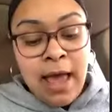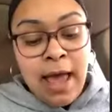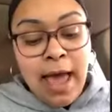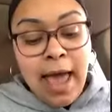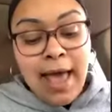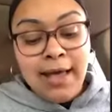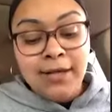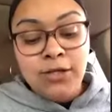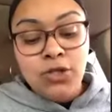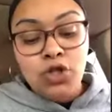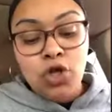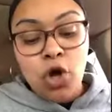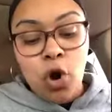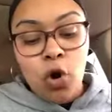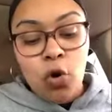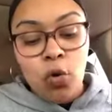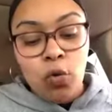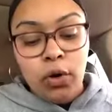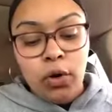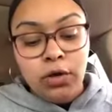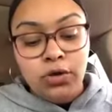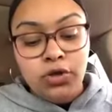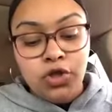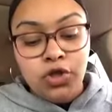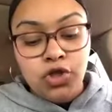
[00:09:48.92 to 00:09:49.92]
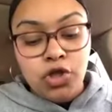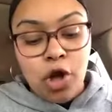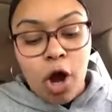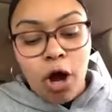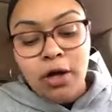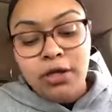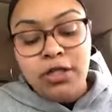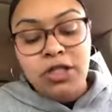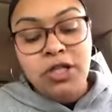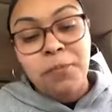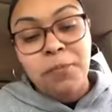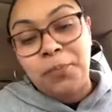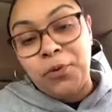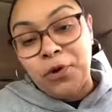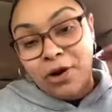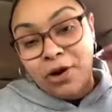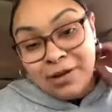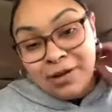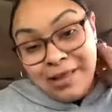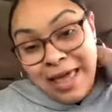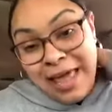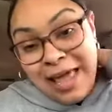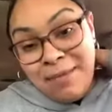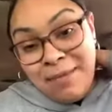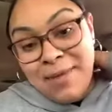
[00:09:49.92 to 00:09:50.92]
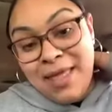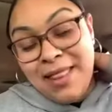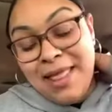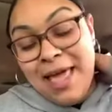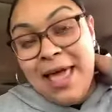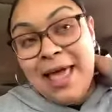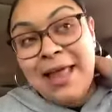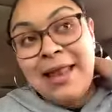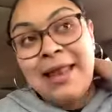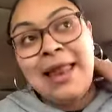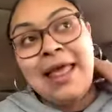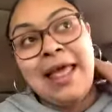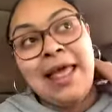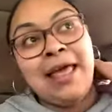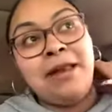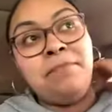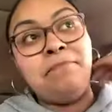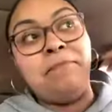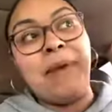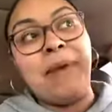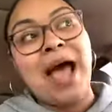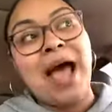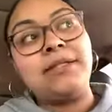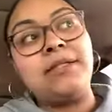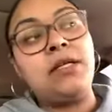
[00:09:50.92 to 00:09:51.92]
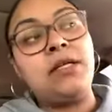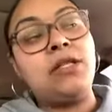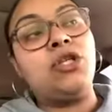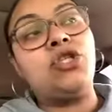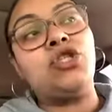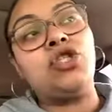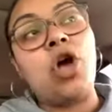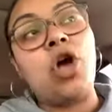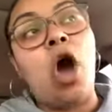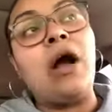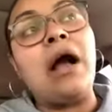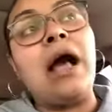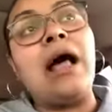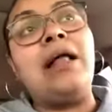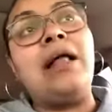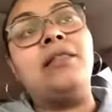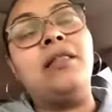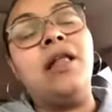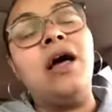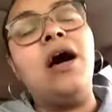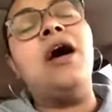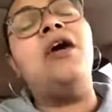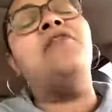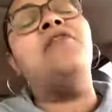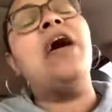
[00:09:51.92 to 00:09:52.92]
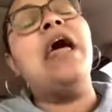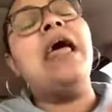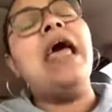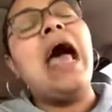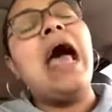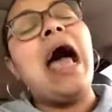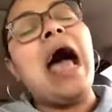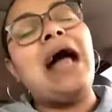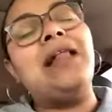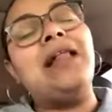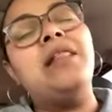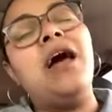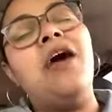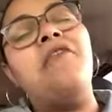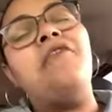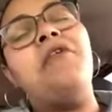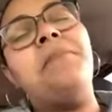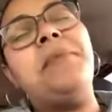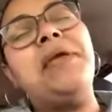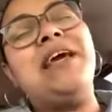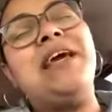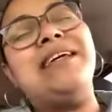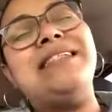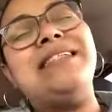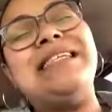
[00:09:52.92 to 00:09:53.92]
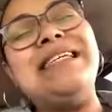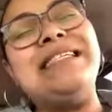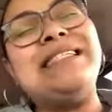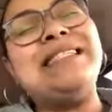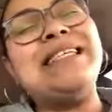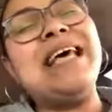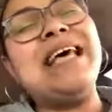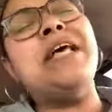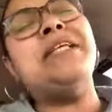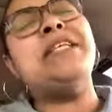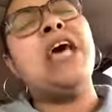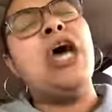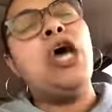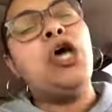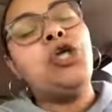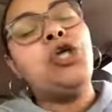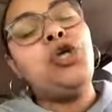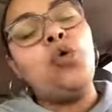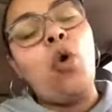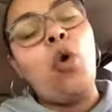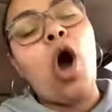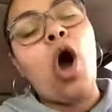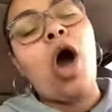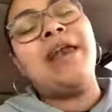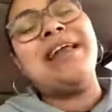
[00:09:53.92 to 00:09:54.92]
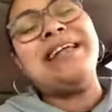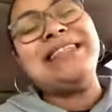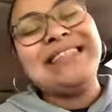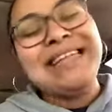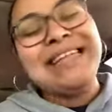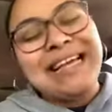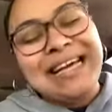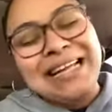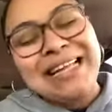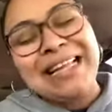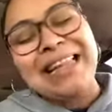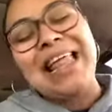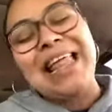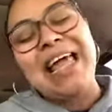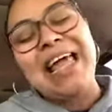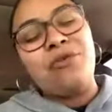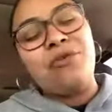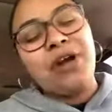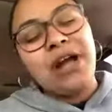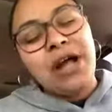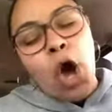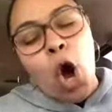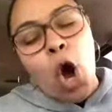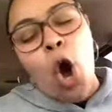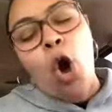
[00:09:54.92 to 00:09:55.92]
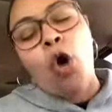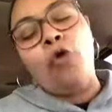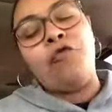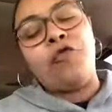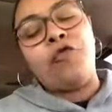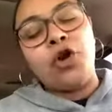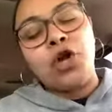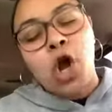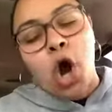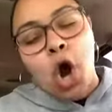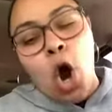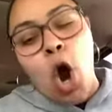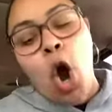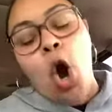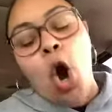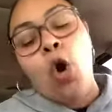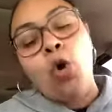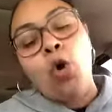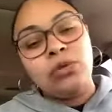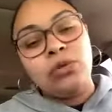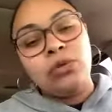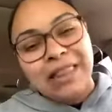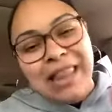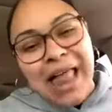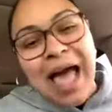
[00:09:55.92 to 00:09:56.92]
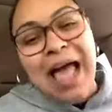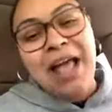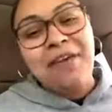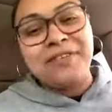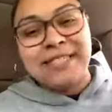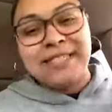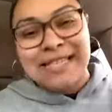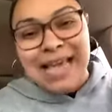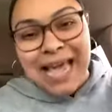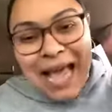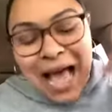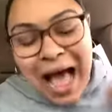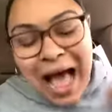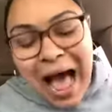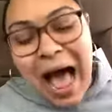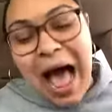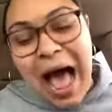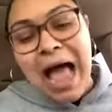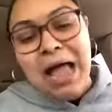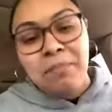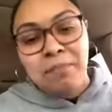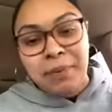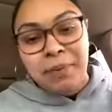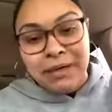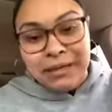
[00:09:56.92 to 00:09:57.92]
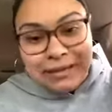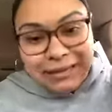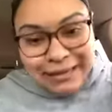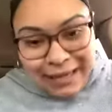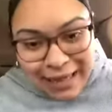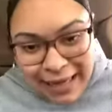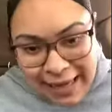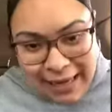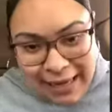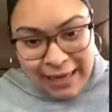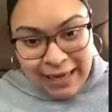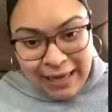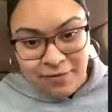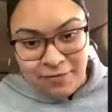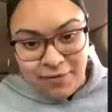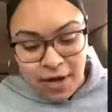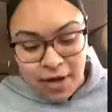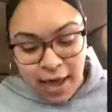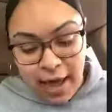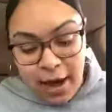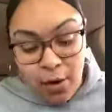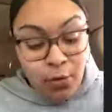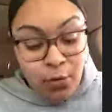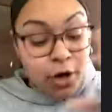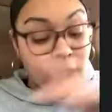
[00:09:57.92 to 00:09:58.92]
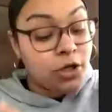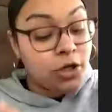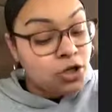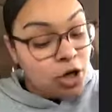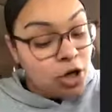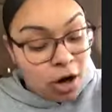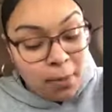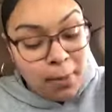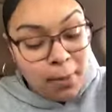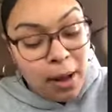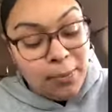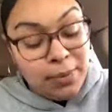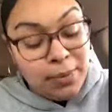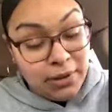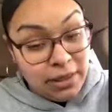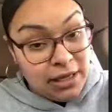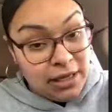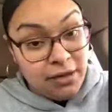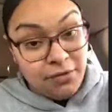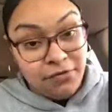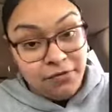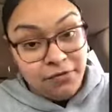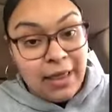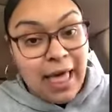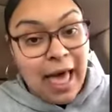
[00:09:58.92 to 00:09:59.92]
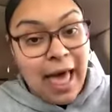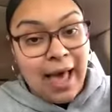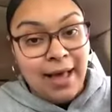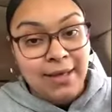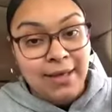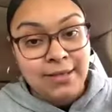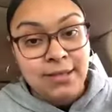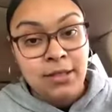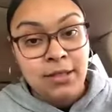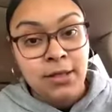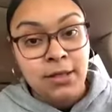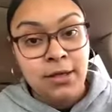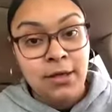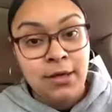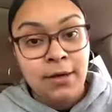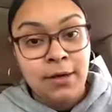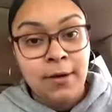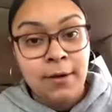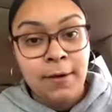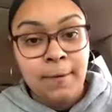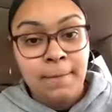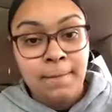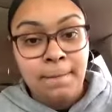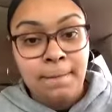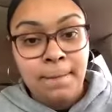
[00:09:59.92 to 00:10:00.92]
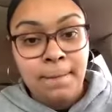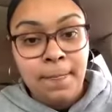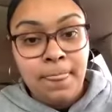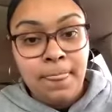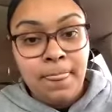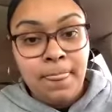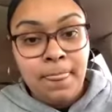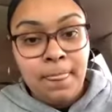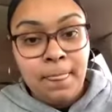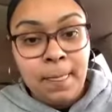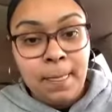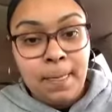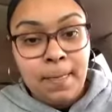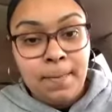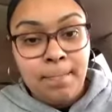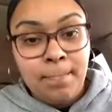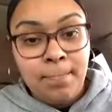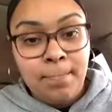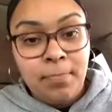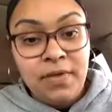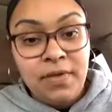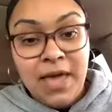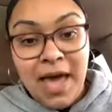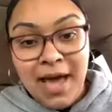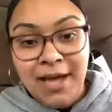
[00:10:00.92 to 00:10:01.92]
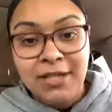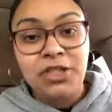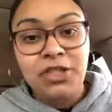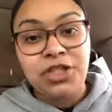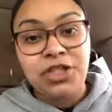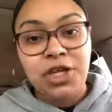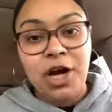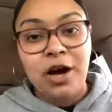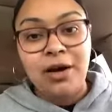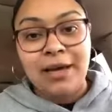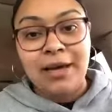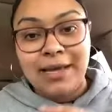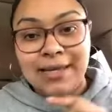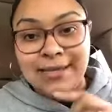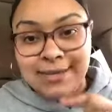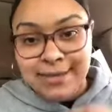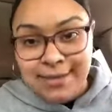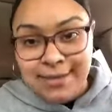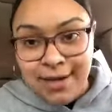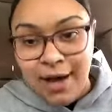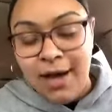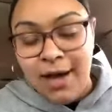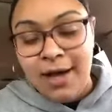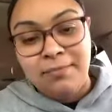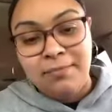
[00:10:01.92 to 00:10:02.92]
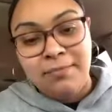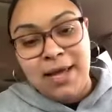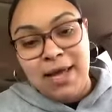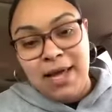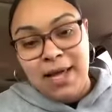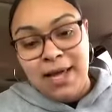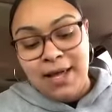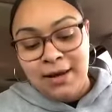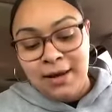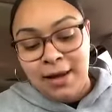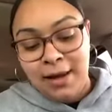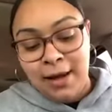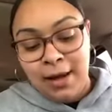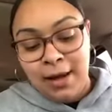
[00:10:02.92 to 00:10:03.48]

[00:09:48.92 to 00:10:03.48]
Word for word: And so start to proclaim and, and and back to the song I love. I love it because he says you ought to declare it over your own life. Say, I believe. And we're gonna talk about belief last. Yes, Chuck, it's done, man.